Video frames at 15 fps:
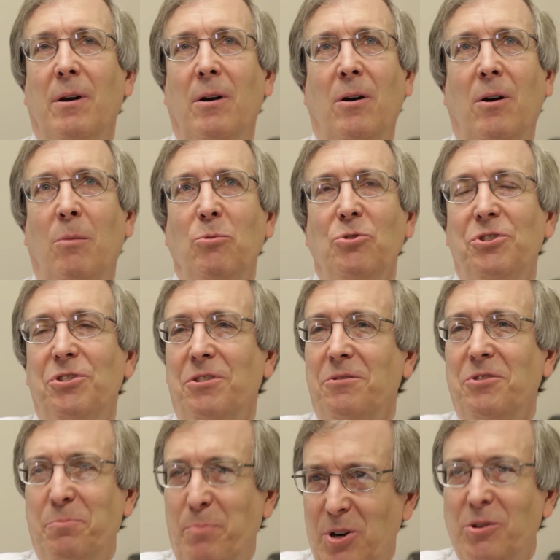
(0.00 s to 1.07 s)
almost
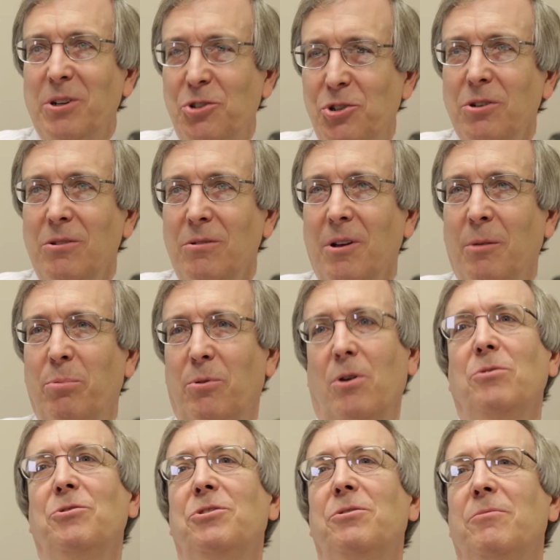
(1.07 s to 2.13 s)
spiritual
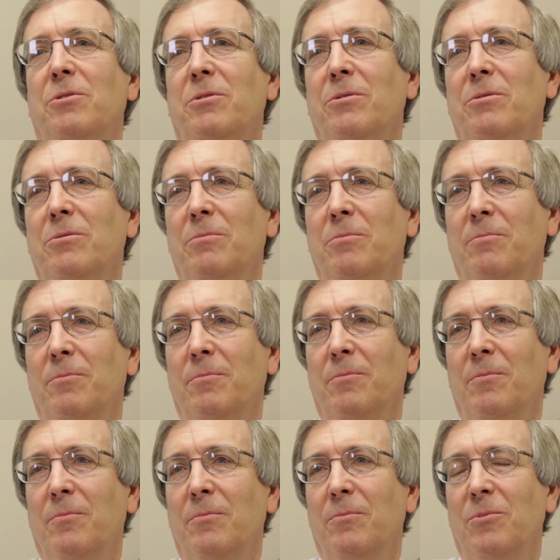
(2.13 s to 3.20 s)
approach to
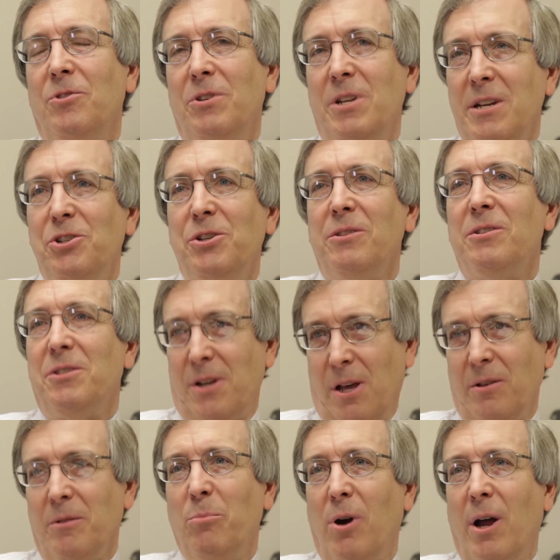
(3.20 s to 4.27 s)
teaching the
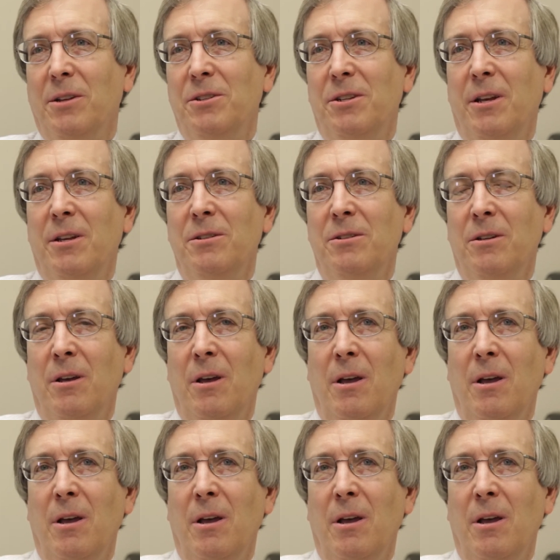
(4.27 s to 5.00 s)
selling process.